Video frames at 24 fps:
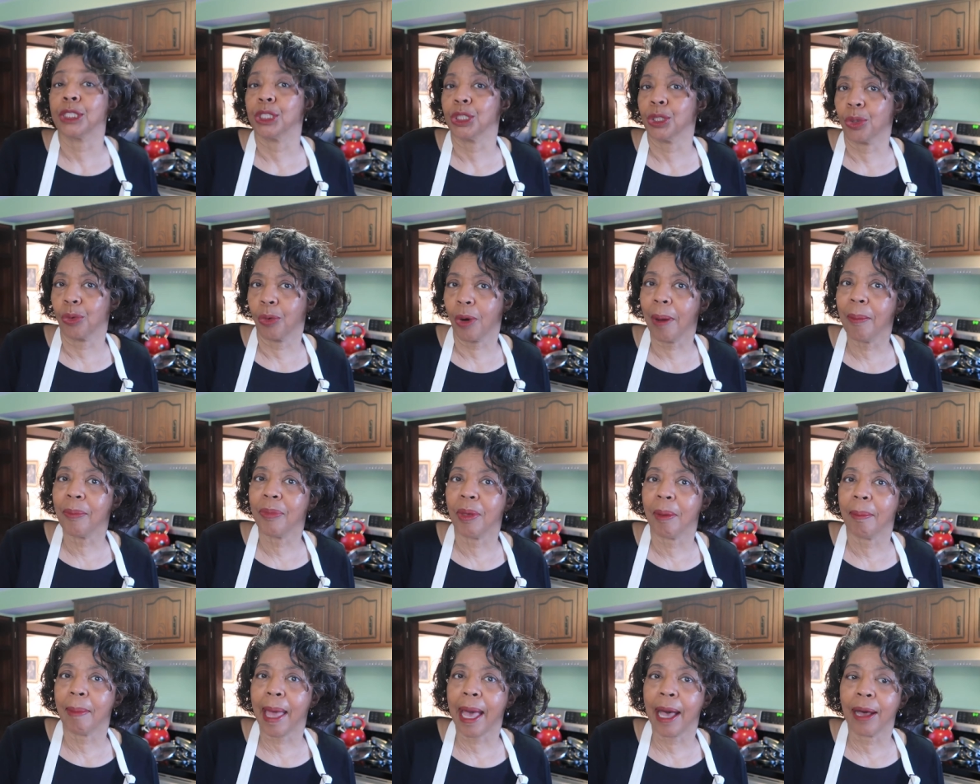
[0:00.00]
scrub
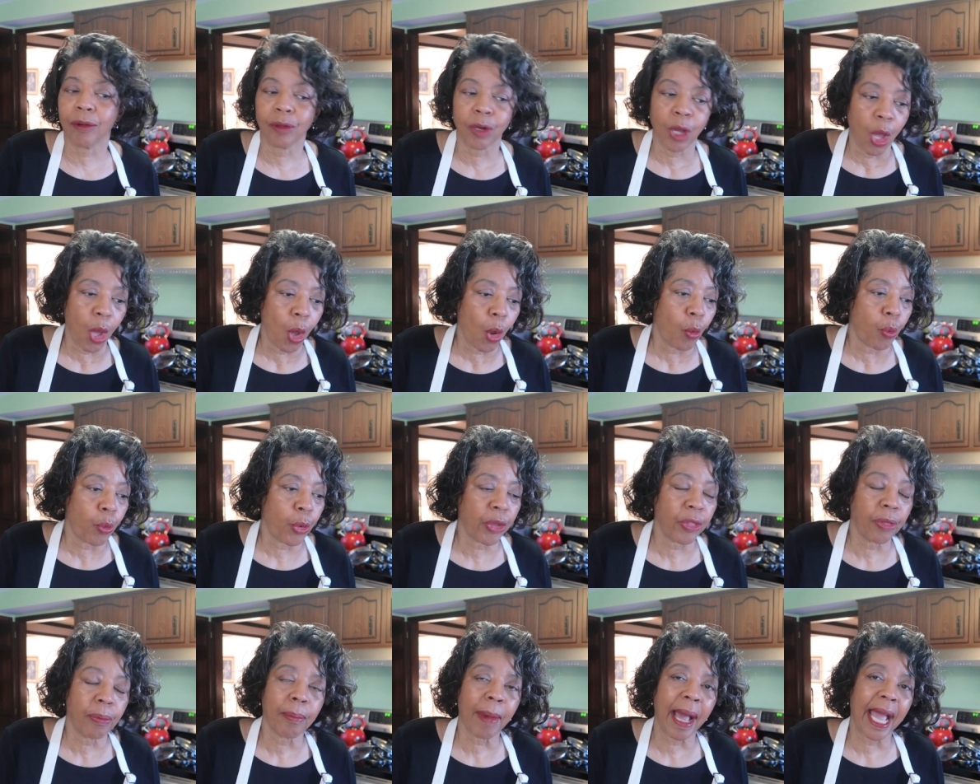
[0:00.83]
them out
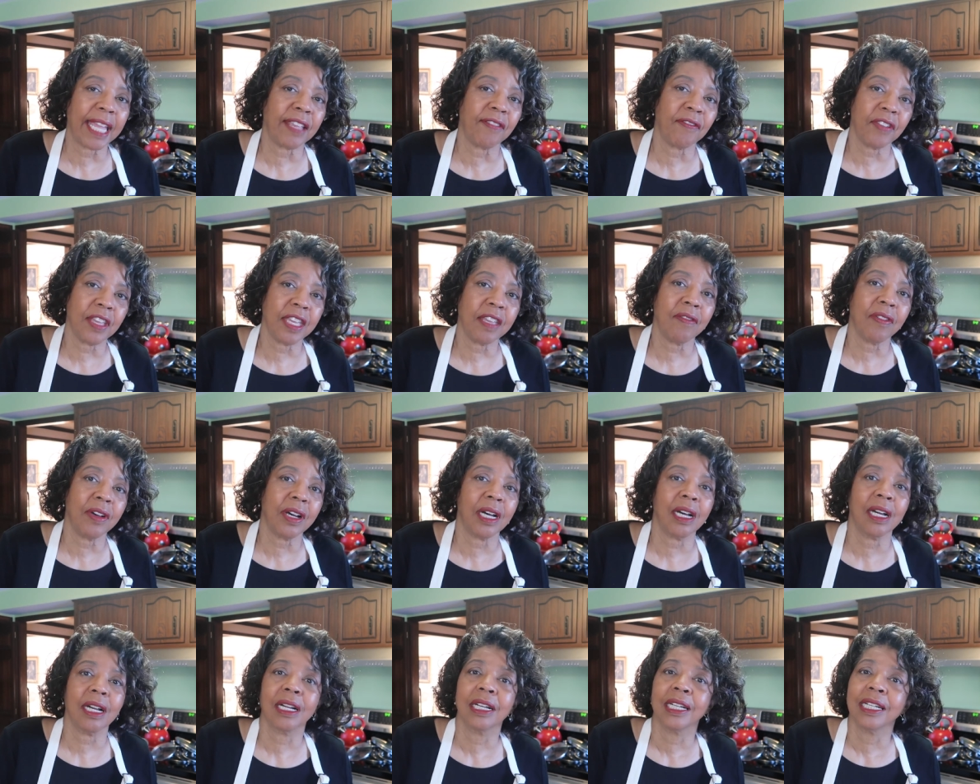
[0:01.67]
with my
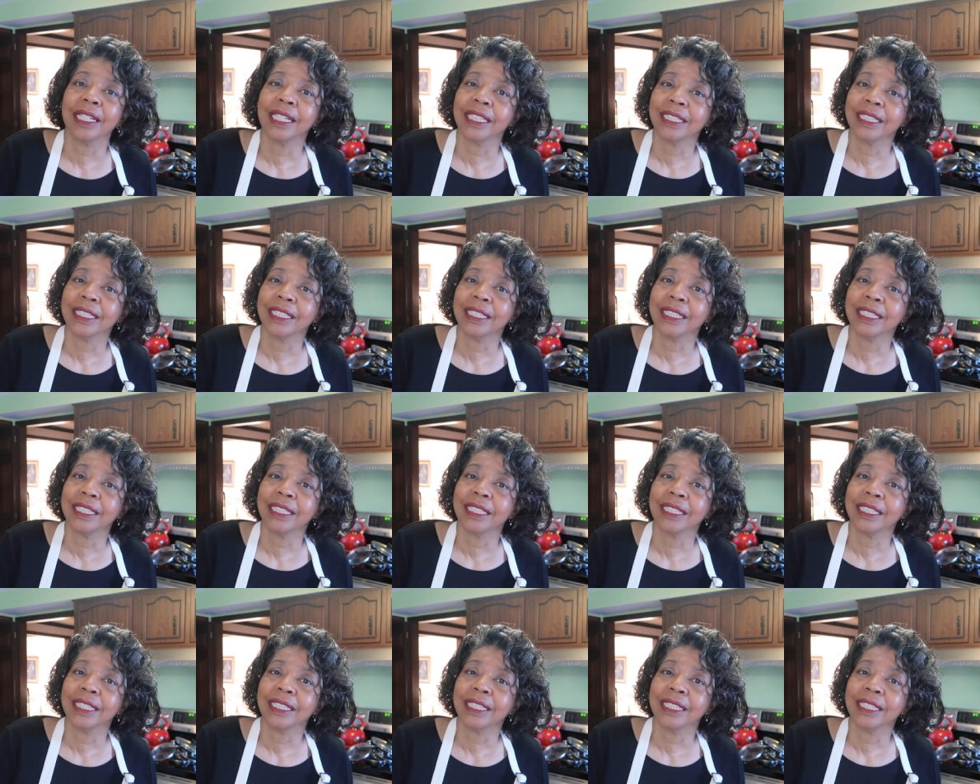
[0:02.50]
Viva